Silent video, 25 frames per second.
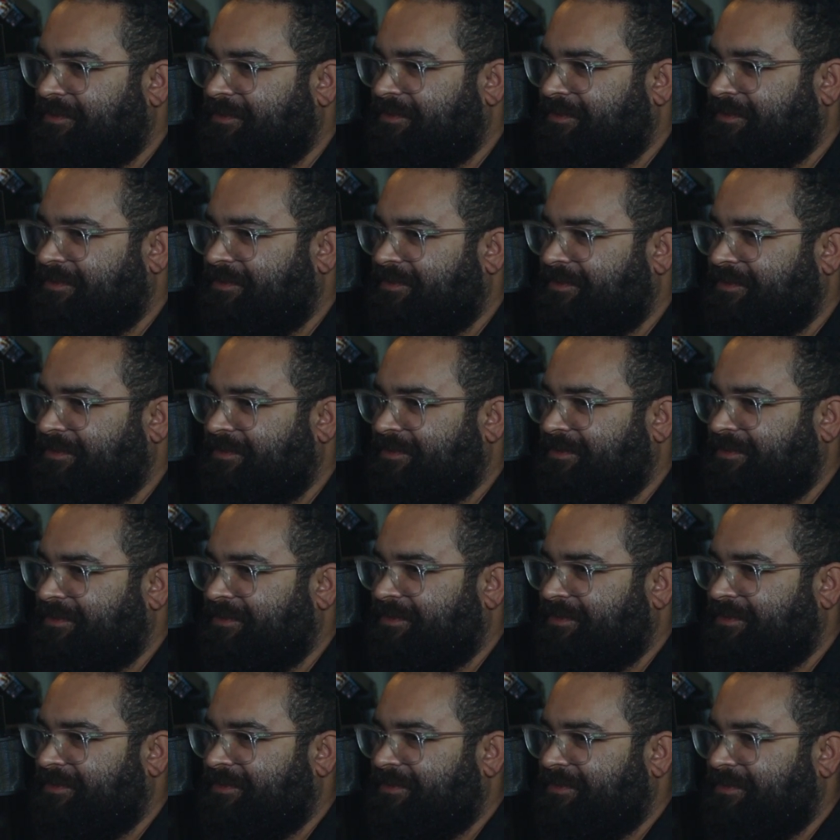
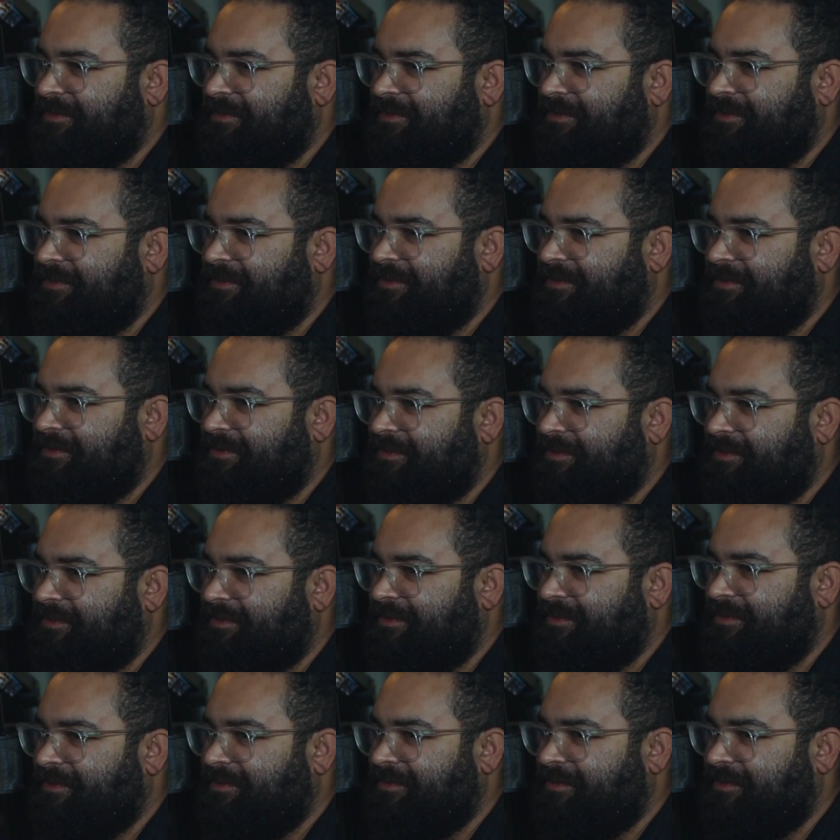
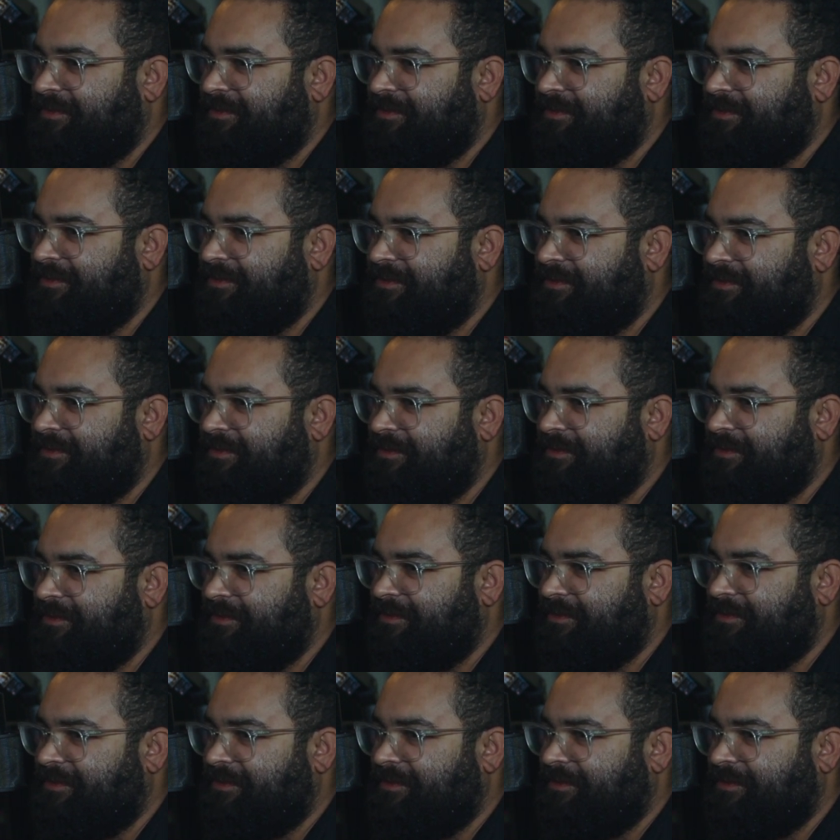
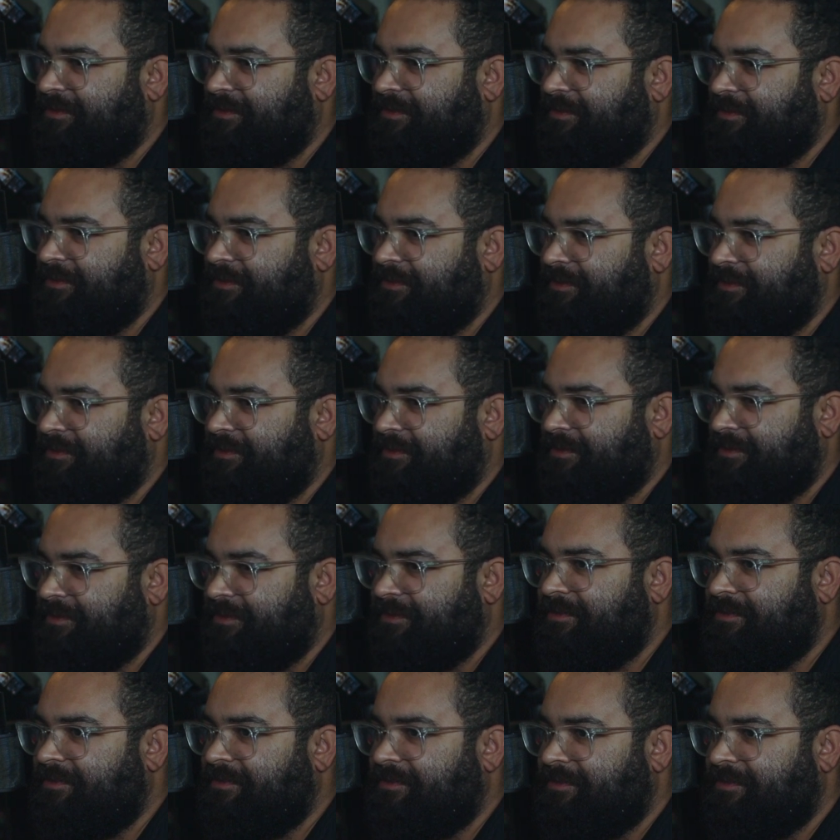The person shown says nothing.